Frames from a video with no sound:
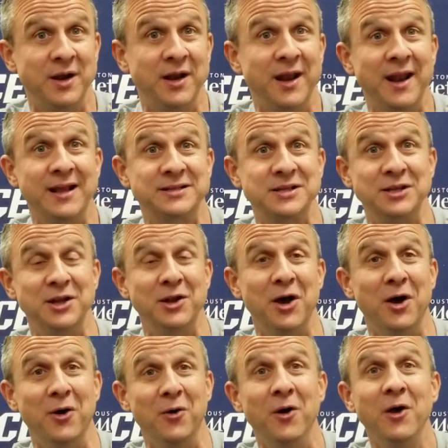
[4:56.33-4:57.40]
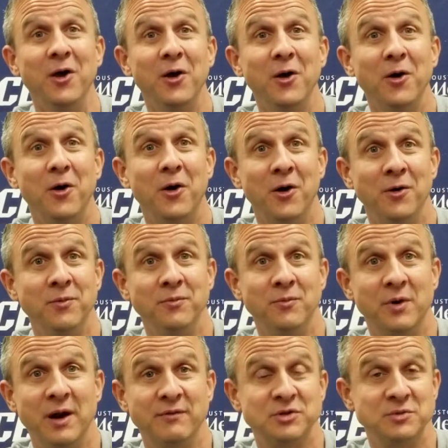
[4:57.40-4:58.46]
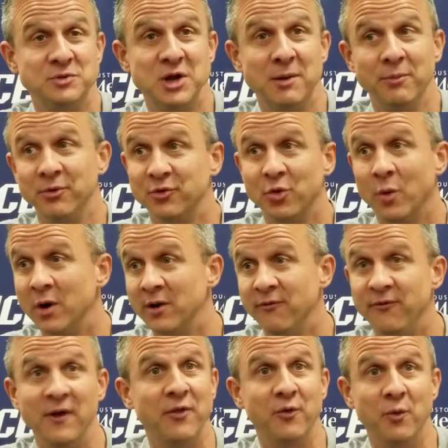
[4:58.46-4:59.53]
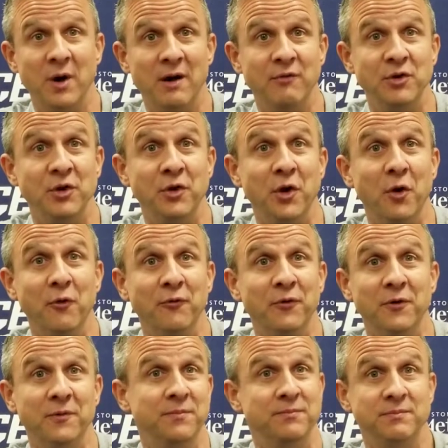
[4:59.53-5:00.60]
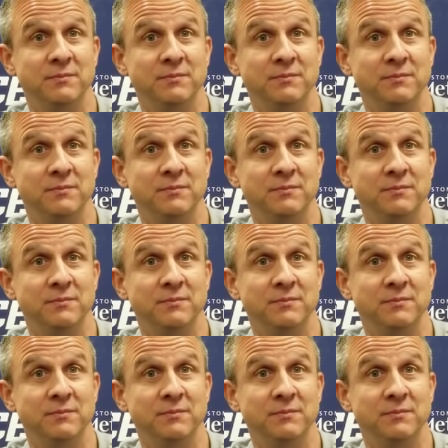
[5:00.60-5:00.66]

And the next thing you know, on whatever, September 25th or whatever, you can go for